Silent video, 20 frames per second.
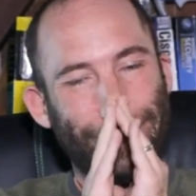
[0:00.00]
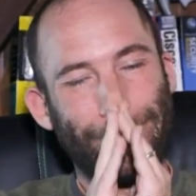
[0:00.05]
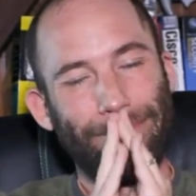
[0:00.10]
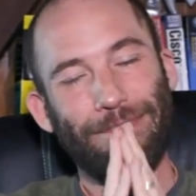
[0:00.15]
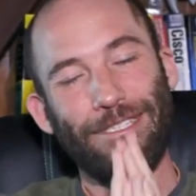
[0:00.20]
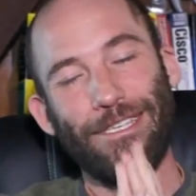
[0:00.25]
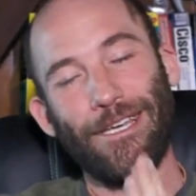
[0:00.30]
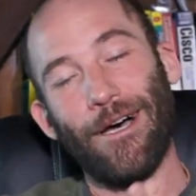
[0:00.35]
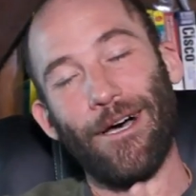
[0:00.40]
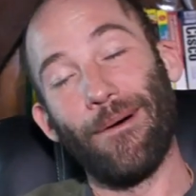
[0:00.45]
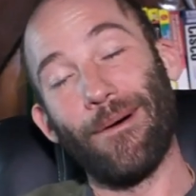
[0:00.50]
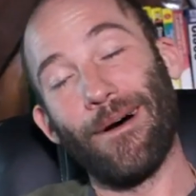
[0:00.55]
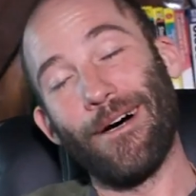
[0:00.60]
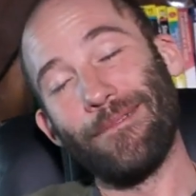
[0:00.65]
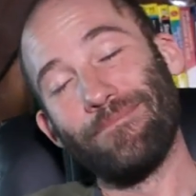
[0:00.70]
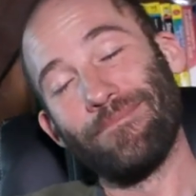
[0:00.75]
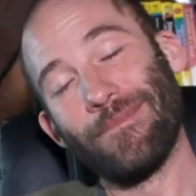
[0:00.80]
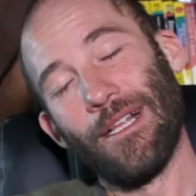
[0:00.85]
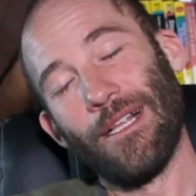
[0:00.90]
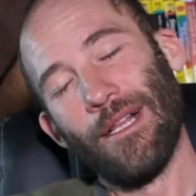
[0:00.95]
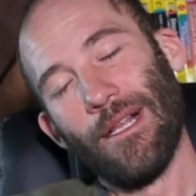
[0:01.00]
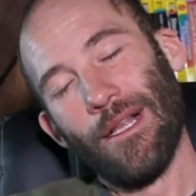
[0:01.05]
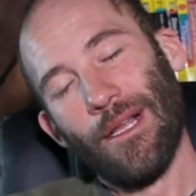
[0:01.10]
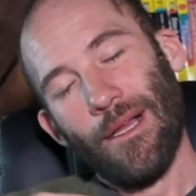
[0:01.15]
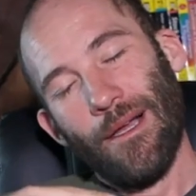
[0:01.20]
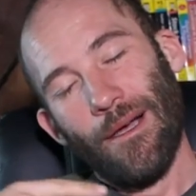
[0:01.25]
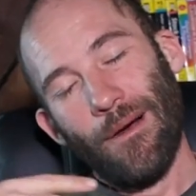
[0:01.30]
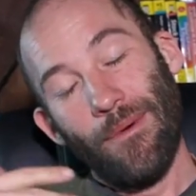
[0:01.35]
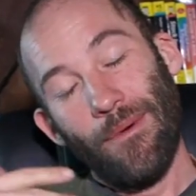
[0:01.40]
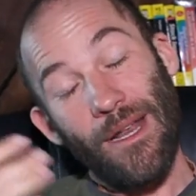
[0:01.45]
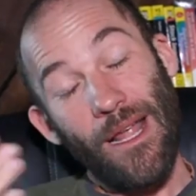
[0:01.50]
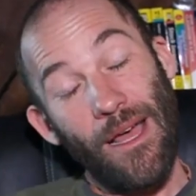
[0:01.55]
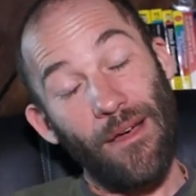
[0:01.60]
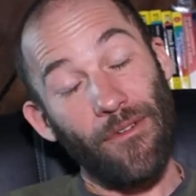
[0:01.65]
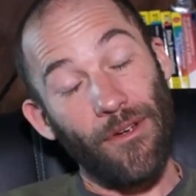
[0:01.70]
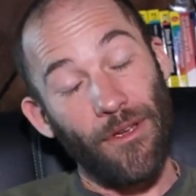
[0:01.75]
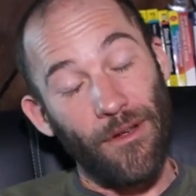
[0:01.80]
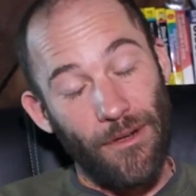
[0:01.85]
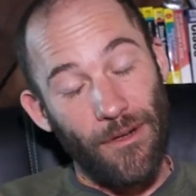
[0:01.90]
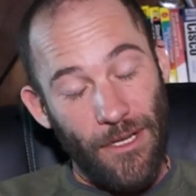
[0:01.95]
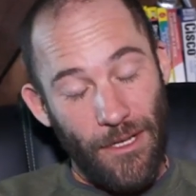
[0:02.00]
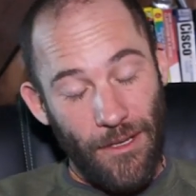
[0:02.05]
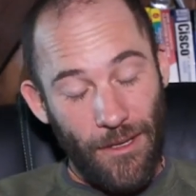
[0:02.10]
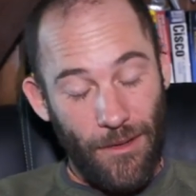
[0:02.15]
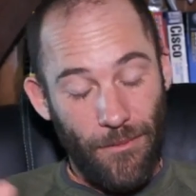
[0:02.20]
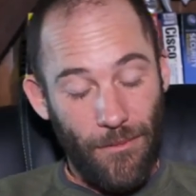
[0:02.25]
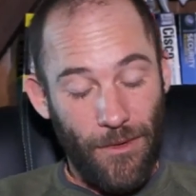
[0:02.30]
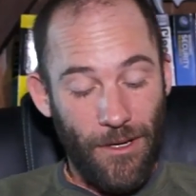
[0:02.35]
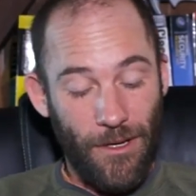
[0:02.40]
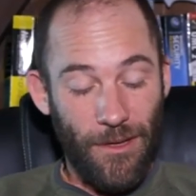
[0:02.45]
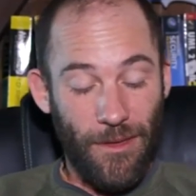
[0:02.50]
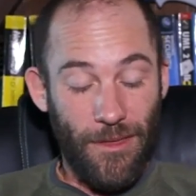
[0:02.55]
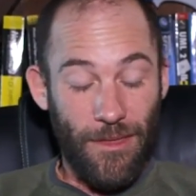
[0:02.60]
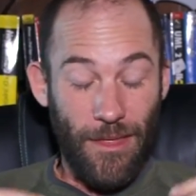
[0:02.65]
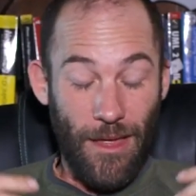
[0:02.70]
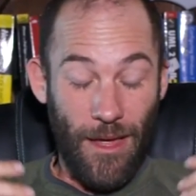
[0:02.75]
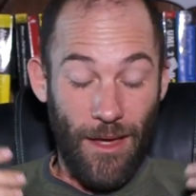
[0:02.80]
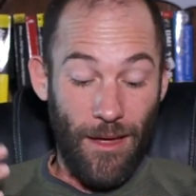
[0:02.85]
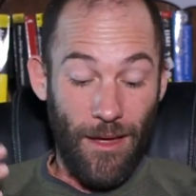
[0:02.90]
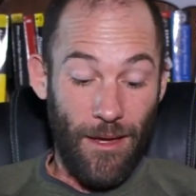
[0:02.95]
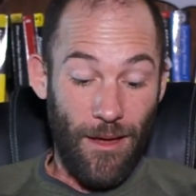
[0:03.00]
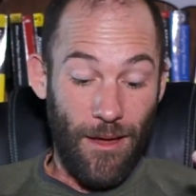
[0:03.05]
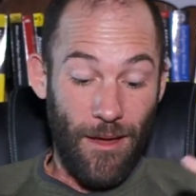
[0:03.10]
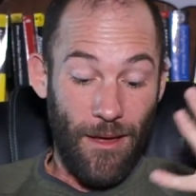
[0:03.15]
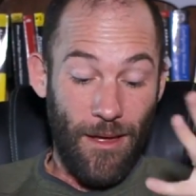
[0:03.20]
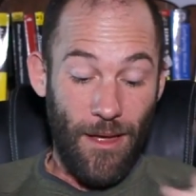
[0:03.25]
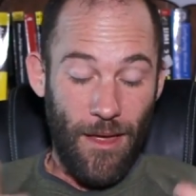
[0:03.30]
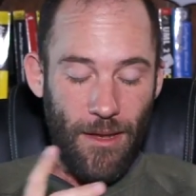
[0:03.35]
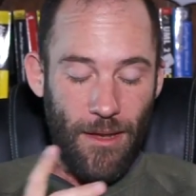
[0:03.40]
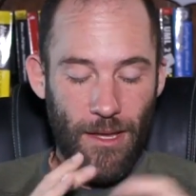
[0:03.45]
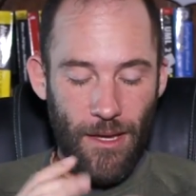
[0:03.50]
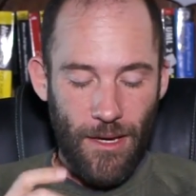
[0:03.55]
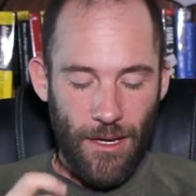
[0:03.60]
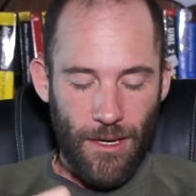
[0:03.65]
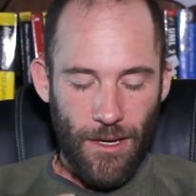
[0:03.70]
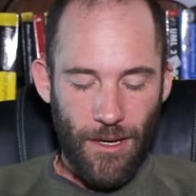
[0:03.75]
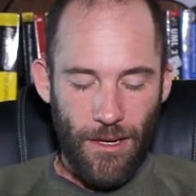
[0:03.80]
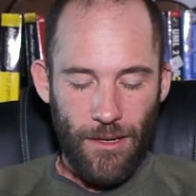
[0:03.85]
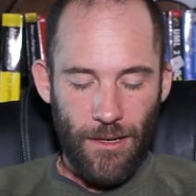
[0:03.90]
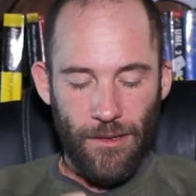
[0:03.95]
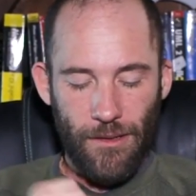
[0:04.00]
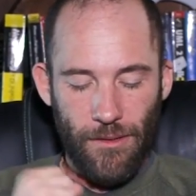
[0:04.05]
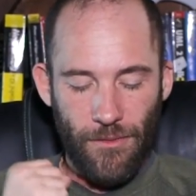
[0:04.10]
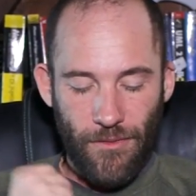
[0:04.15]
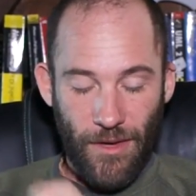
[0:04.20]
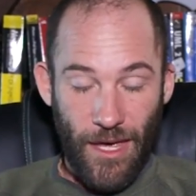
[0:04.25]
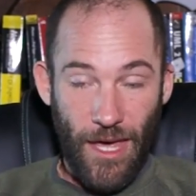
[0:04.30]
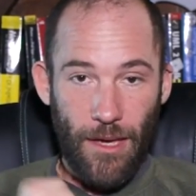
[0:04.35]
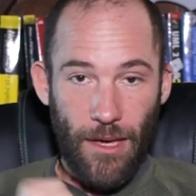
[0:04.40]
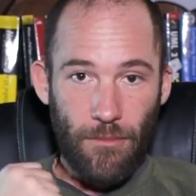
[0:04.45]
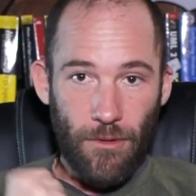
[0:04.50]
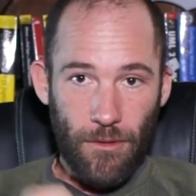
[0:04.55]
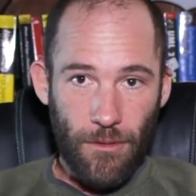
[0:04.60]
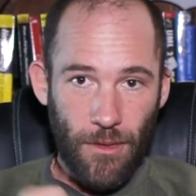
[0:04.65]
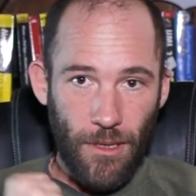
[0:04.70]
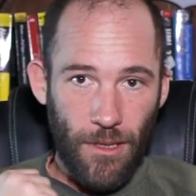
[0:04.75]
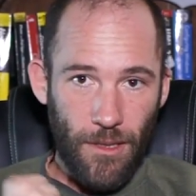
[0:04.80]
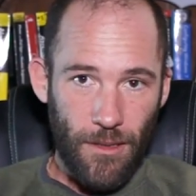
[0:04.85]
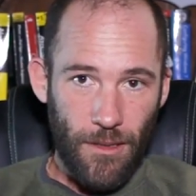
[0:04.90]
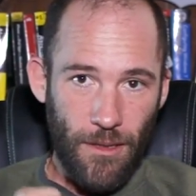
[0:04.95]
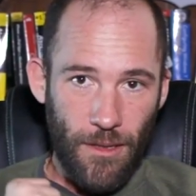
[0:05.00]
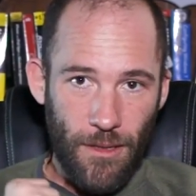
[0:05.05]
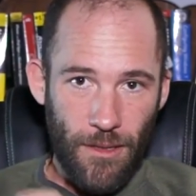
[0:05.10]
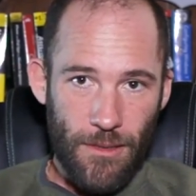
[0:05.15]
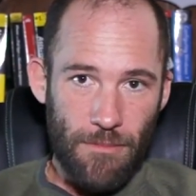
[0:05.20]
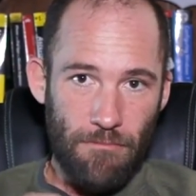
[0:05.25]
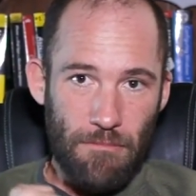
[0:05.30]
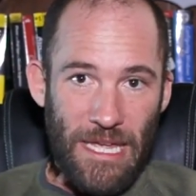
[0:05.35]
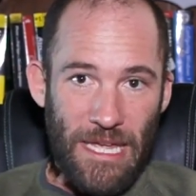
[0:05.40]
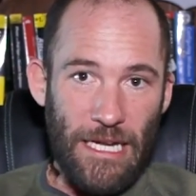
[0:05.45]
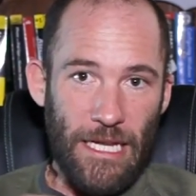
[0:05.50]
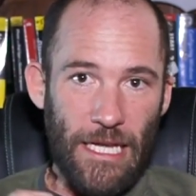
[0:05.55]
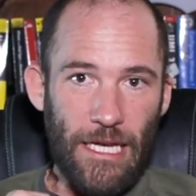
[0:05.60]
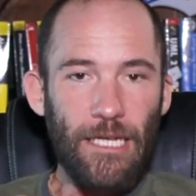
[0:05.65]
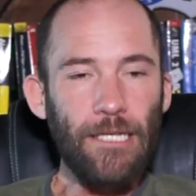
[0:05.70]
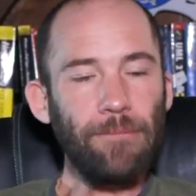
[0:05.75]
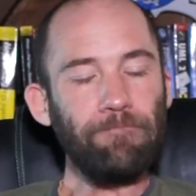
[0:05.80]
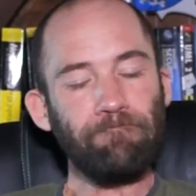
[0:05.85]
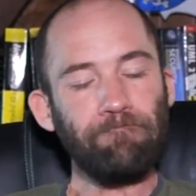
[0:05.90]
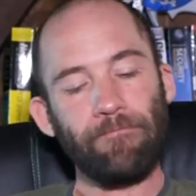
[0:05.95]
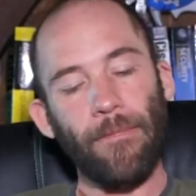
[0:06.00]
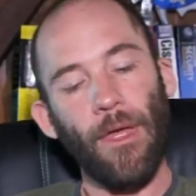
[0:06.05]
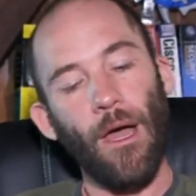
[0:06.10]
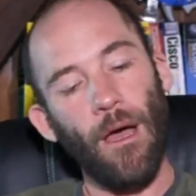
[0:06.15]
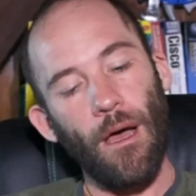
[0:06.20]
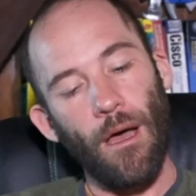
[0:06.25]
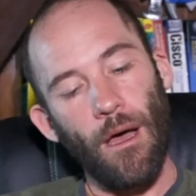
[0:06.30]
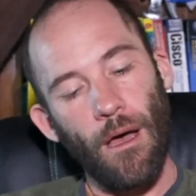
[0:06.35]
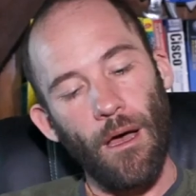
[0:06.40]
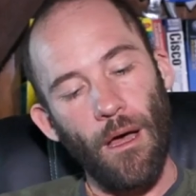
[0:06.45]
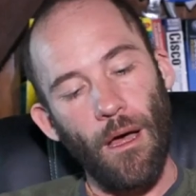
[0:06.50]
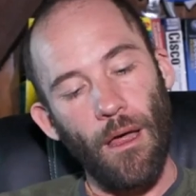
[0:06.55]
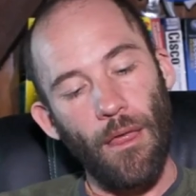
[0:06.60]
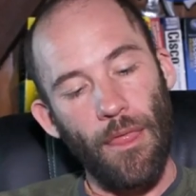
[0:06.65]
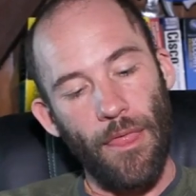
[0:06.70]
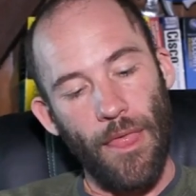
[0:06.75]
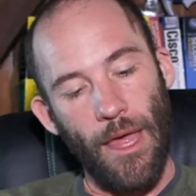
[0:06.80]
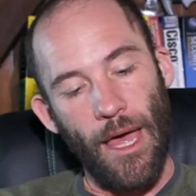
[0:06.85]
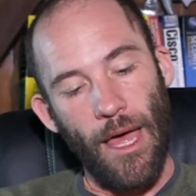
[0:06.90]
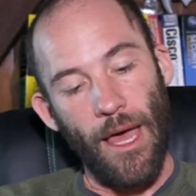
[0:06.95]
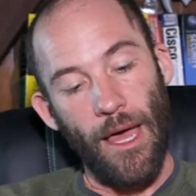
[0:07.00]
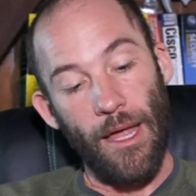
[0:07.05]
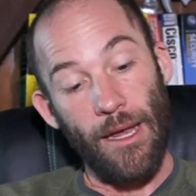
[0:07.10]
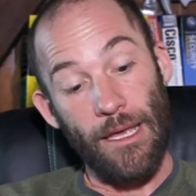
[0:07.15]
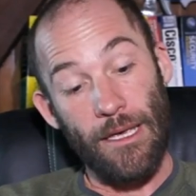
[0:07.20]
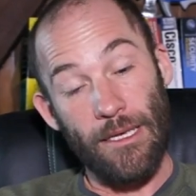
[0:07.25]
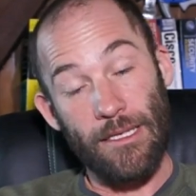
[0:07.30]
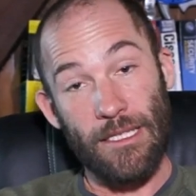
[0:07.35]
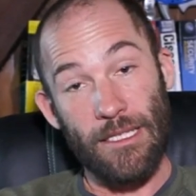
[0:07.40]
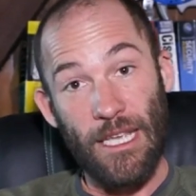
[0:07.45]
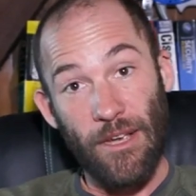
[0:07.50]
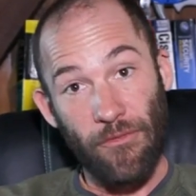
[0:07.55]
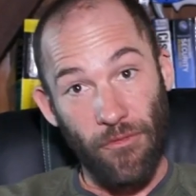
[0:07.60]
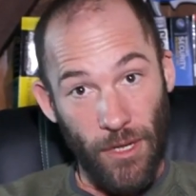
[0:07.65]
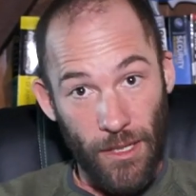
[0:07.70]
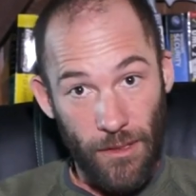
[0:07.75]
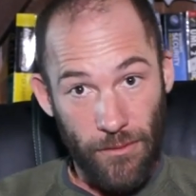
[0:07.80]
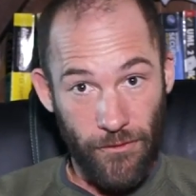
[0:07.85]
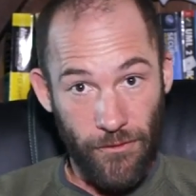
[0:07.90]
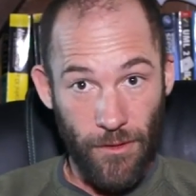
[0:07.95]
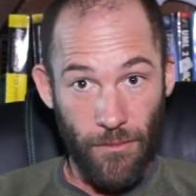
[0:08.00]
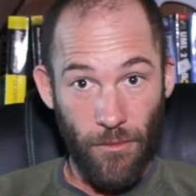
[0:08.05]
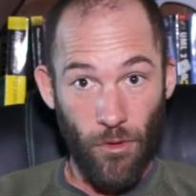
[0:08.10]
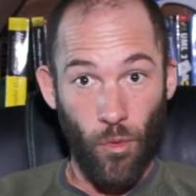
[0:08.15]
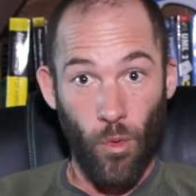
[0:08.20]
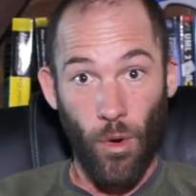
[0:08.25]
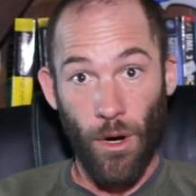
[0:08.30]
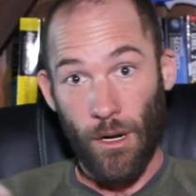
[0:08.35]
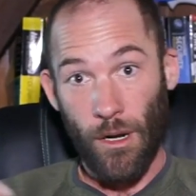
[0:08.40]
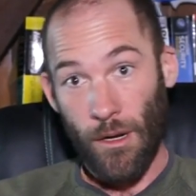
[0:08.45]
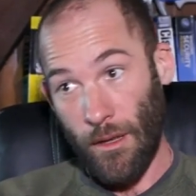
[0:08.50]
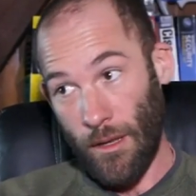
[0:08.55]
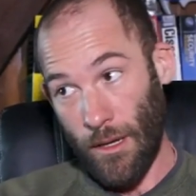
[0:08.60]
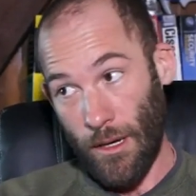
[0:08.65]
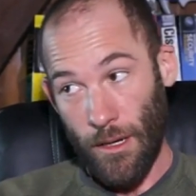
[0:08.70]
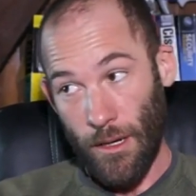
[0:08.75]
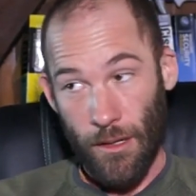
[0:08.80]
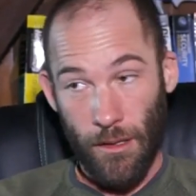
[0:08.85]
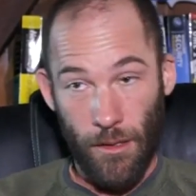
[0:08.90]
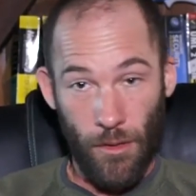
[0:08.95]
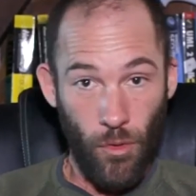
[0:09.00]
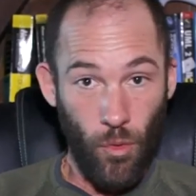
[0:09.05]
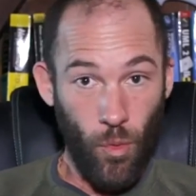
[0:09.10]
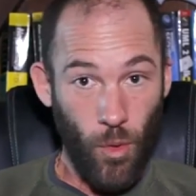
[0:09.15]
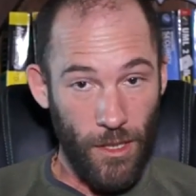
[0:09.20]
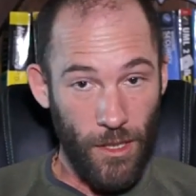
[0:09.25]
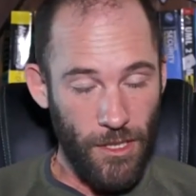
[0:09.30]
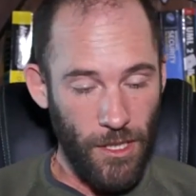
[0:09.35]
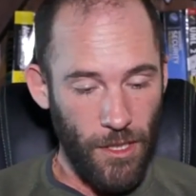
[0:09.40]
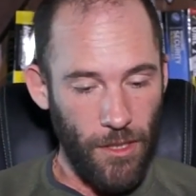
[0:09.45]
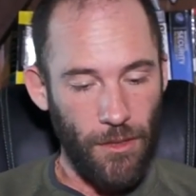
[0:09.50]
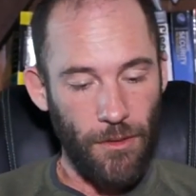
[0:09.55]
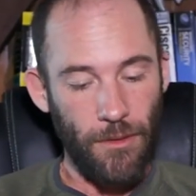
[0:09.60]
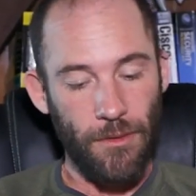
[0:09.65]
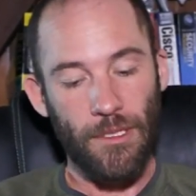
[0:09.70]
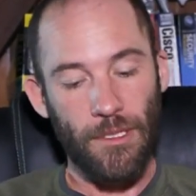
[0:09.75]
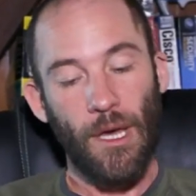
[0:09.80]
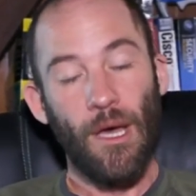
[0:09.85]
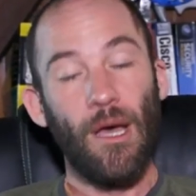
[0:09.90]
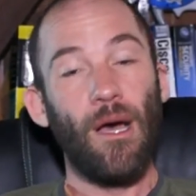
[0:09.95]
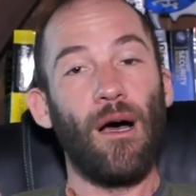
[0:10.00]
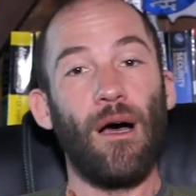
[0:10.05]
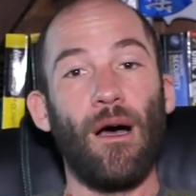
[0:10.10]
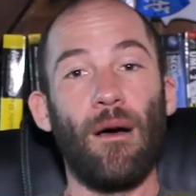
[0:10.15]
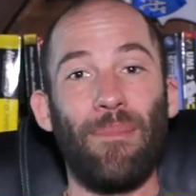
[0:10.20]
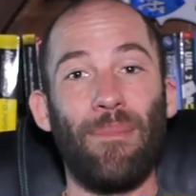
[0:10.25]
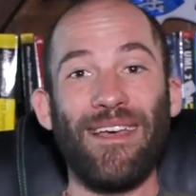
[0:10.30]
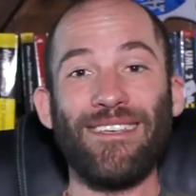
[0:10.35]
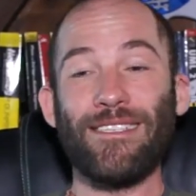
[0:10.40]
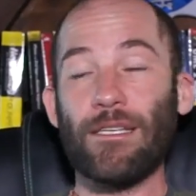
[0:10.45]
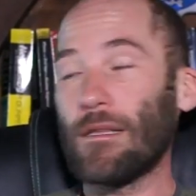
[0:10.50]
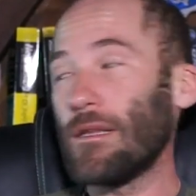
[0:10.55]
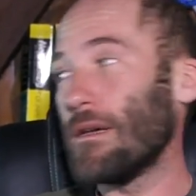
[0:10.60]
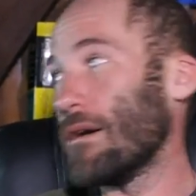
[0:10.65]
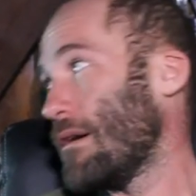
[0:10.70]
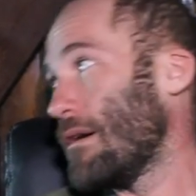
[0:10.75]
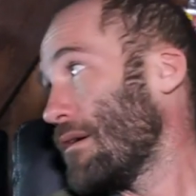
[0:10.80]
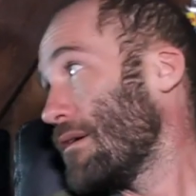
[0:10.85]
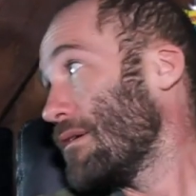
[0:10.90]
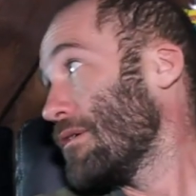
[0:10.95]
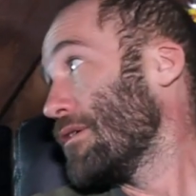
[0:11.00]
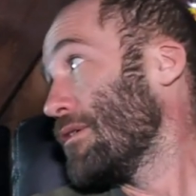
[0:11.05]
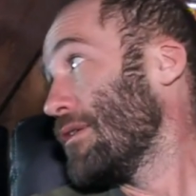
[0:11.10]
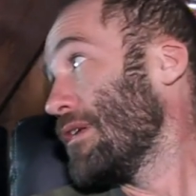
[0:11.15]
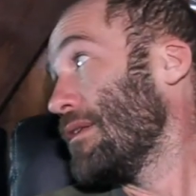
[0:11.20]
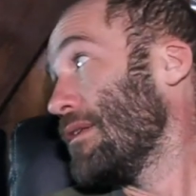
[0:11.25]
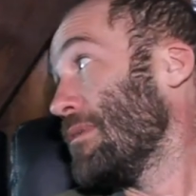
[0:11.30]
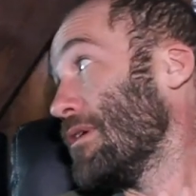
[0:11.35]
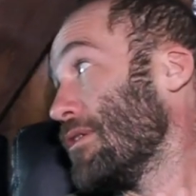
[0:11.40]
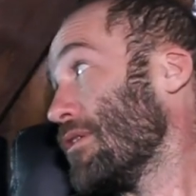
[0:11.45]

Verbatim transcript: So, uh, whenever you're dealing with uh, any kind of cable uh, media, uh, that is different from the one that you want to use, uh, basically all you need to be